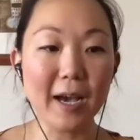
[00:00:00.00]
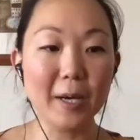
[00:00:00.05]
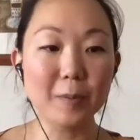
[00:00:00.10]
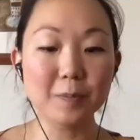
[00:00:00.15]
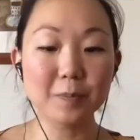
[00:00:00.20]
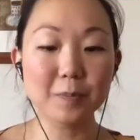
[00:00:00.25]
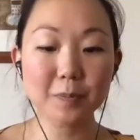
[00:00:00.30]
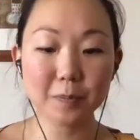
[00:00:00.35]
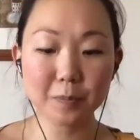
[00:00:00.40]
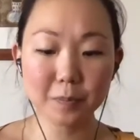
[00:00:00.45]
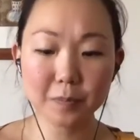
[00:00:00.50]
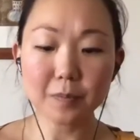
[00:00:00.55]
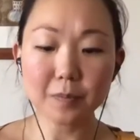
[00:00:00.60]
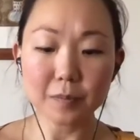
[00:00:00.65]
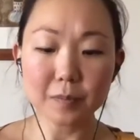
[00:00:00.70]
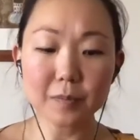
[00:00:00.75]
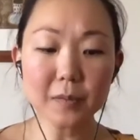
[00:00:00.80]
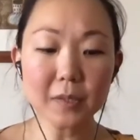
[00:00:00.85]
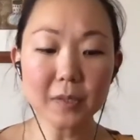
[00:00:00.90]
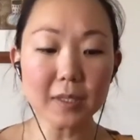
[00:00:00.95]

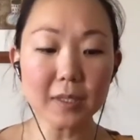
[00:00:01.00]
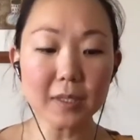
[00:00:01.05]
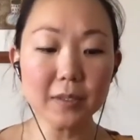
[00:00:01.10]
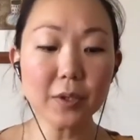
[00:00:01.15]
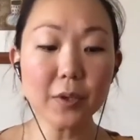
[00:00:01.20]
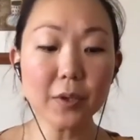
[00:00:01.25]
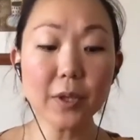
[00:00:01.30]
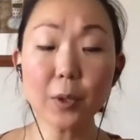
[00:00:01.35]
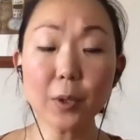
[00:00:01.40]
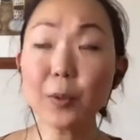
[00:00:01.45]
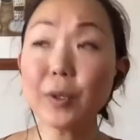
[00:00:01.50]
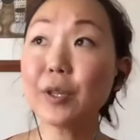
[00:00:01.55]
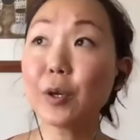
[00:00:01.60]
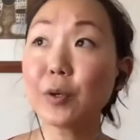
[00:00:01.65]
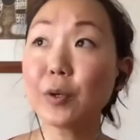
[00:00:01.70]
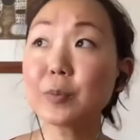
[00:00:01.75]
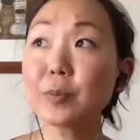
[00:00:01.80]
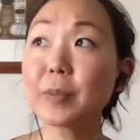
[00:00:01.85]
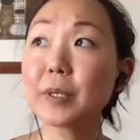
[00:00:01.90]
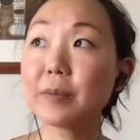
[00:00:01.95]

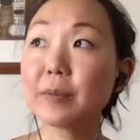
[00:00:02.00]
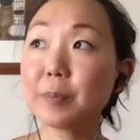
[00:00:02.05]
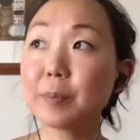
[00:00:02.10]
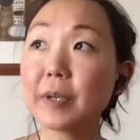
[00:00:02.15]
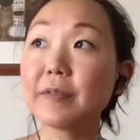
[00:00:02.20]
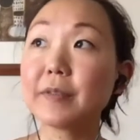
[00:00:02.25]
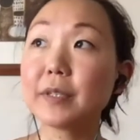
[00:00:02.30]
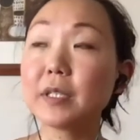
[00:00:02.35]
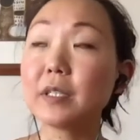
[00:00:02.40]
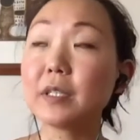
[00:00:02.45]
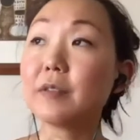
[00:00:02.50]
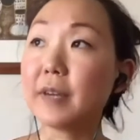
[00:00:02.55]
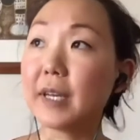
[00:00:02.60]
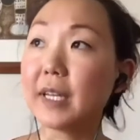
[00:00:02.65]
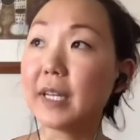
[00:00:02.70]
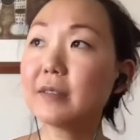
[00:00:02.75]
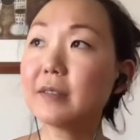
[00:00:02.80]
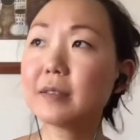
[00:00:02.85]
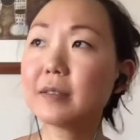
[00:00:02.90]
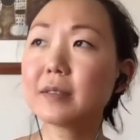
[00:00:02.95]
So there were those pivotal
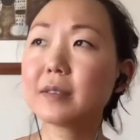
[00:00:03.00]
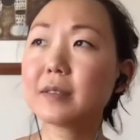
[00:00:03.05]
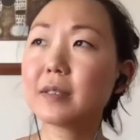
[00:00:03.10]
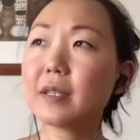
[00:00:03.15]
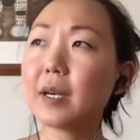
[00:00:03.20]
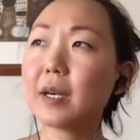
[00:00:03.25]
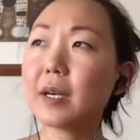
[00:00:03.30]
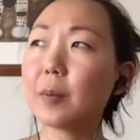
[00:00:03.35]
events.